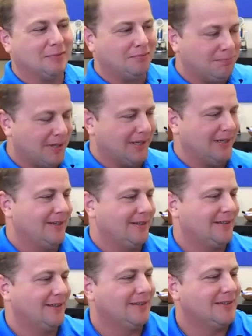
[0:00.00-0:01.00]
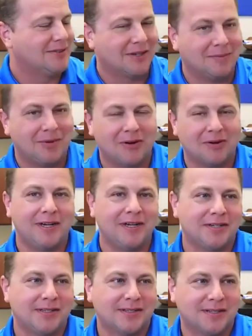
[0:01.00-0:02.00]
But some
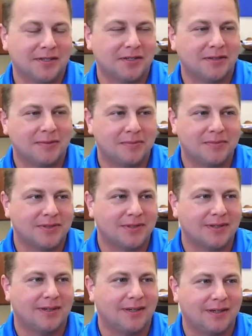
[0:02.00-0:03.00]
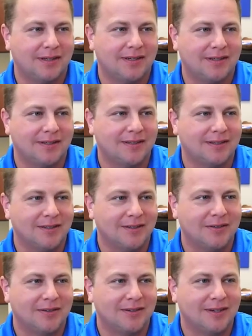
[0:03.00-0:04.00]
automation systems uh,
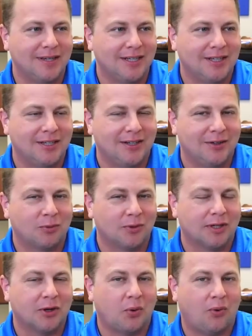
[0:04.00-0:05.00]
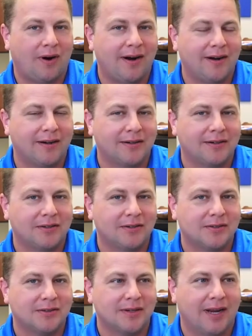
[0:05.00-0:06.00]

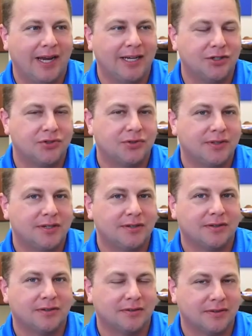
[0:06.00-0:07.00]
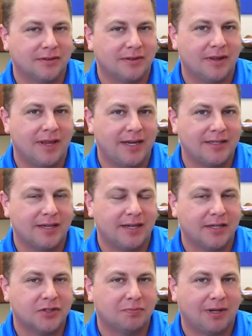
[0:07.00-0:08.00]
require a trigger that
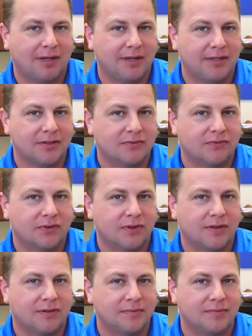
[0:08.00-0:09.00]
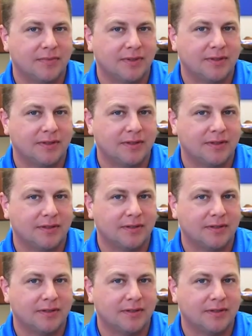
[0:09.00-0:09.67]
takes place from the